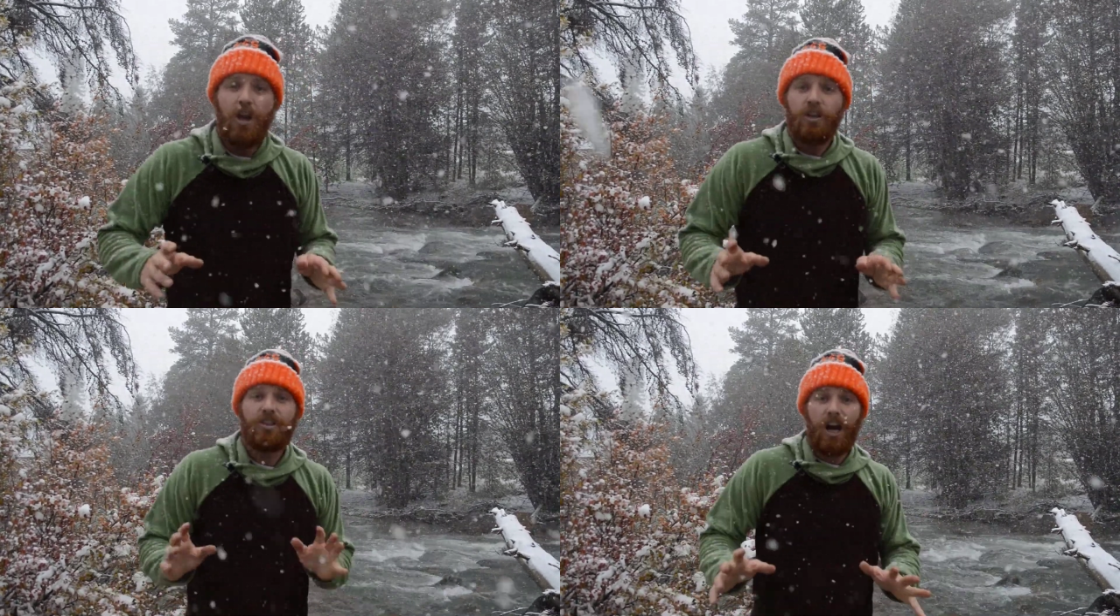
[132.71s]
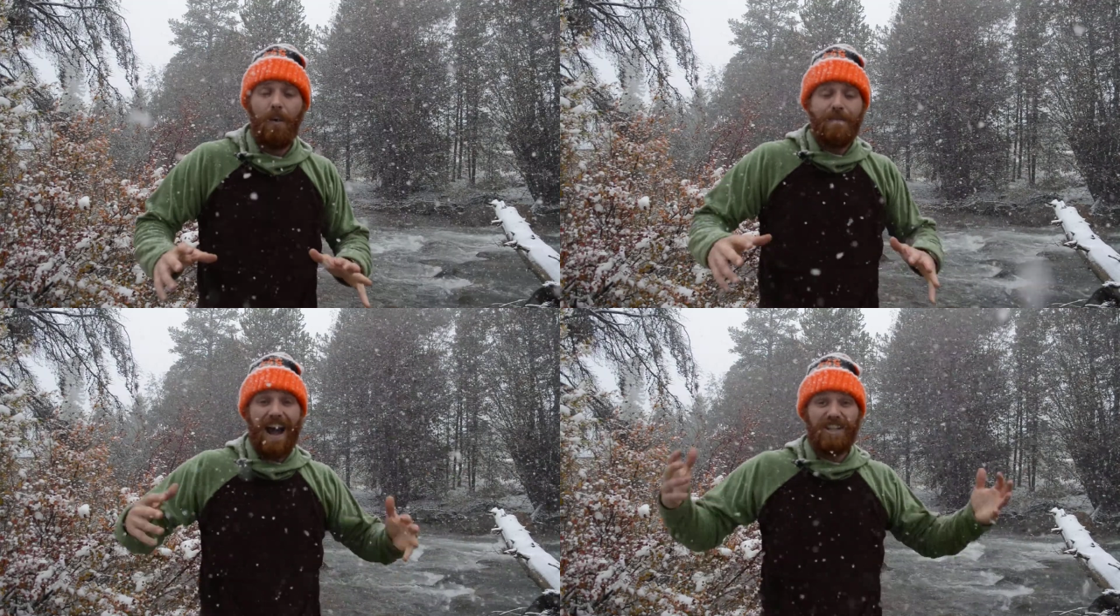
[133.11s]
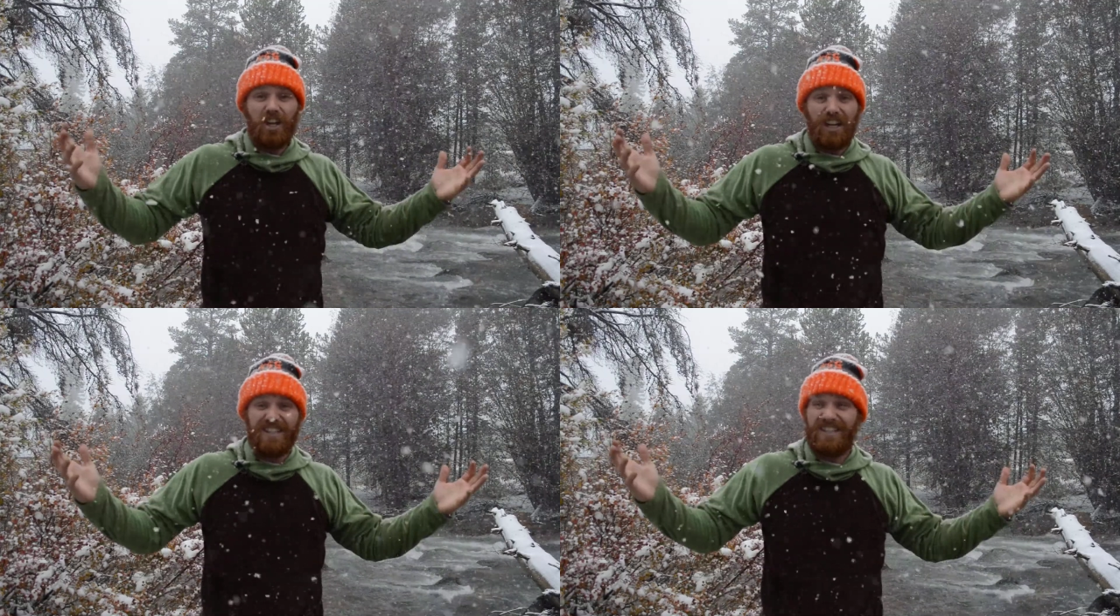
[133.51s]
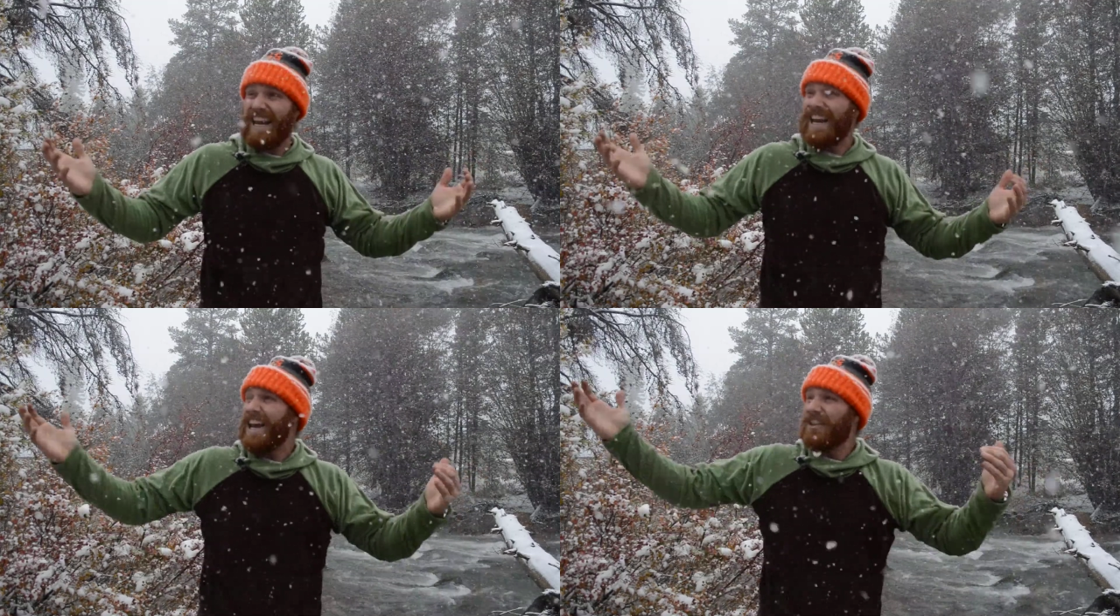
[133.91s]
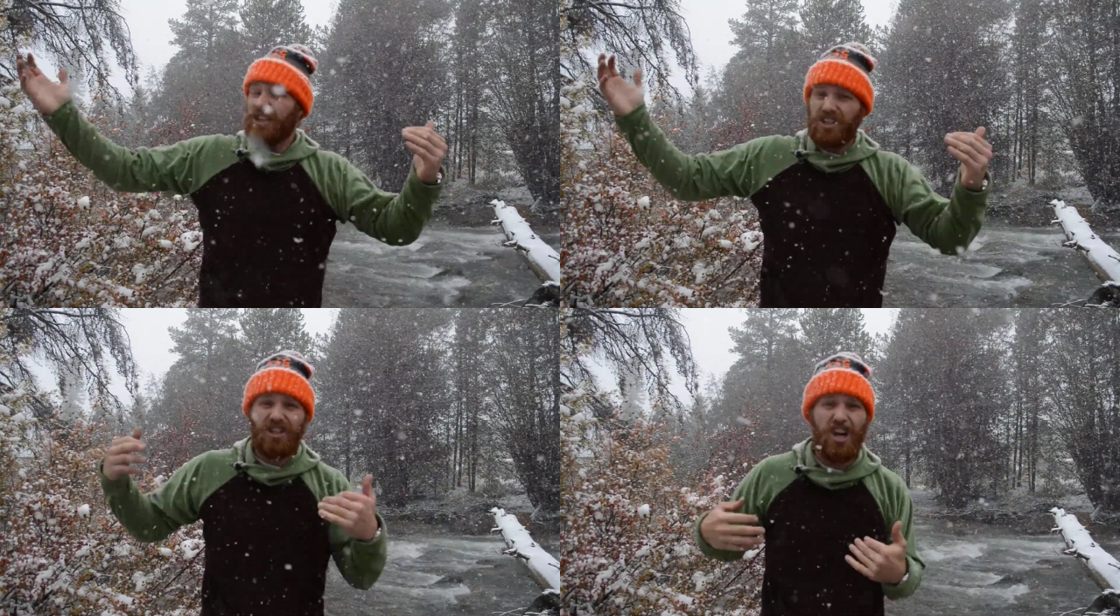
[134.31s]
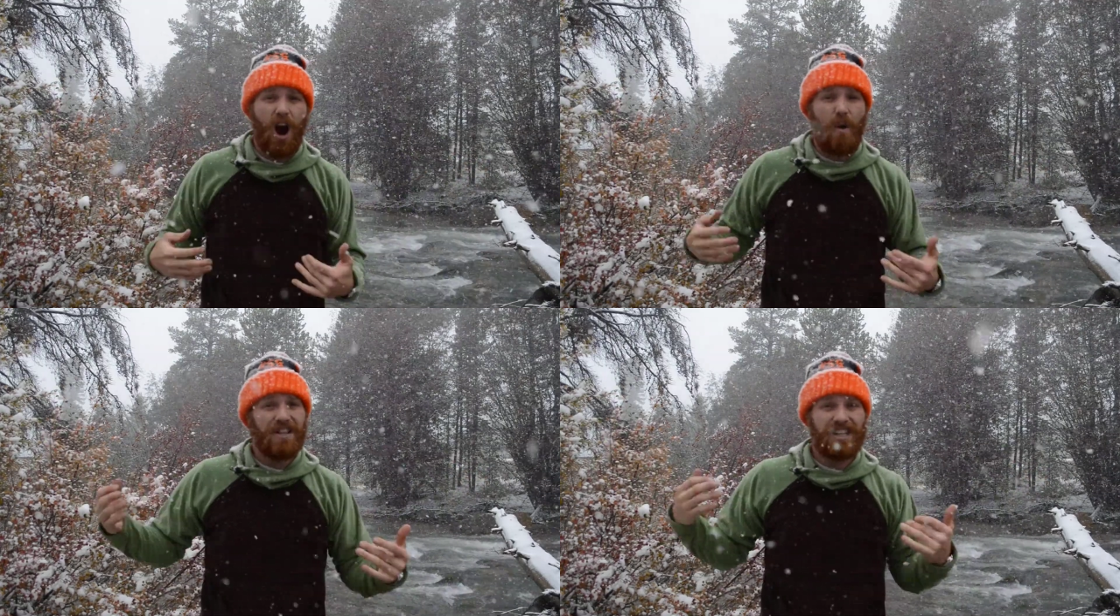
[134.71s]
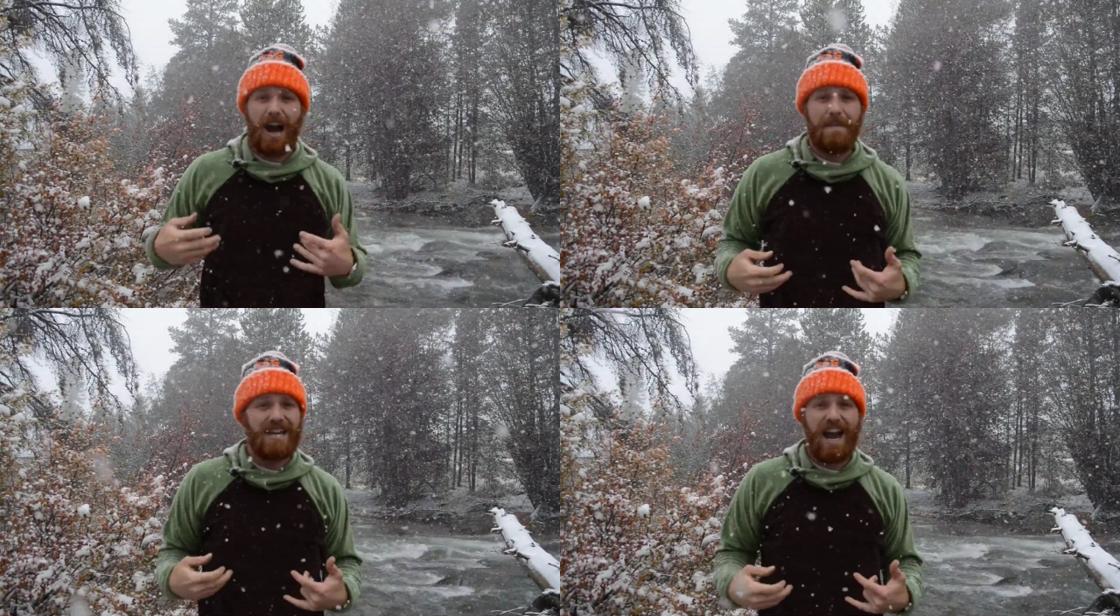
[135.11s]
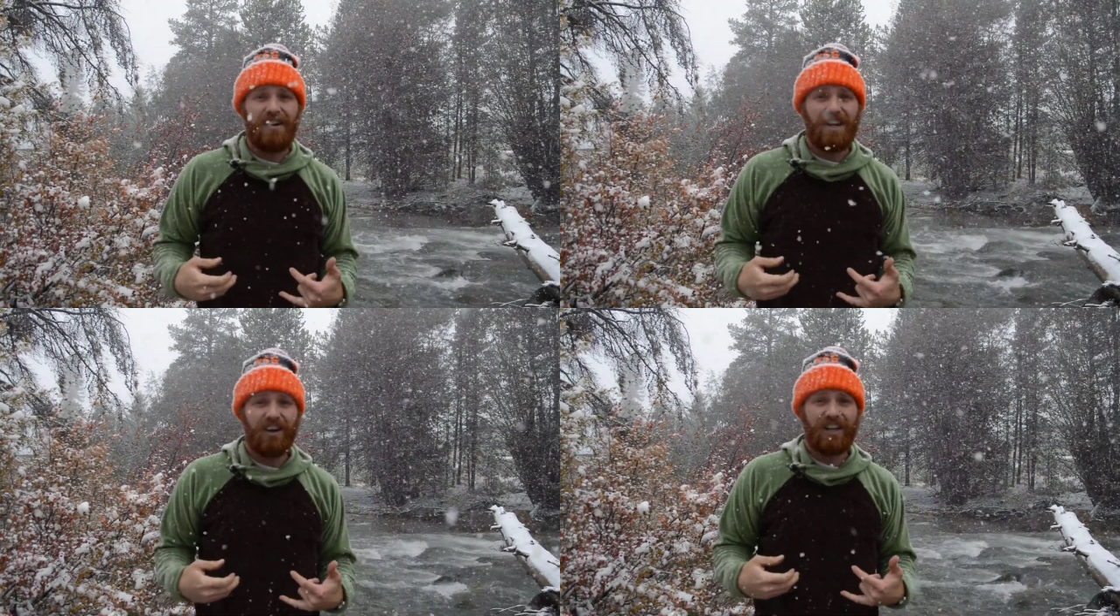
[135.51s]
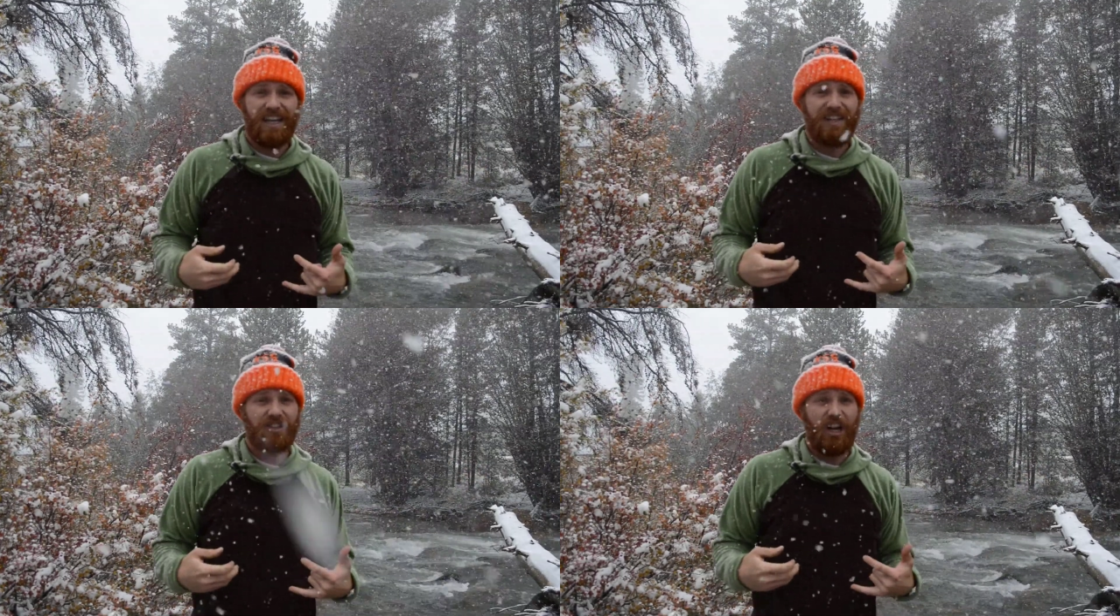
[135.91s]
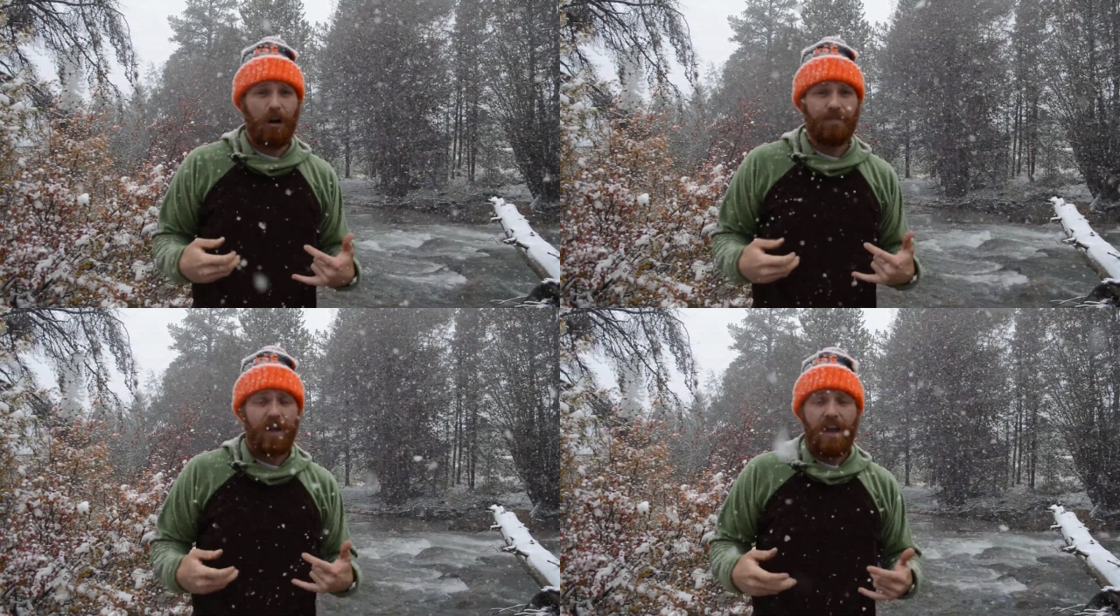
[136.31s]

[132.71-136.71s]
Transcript: So as you can see, the snow is coming down here at Keystone.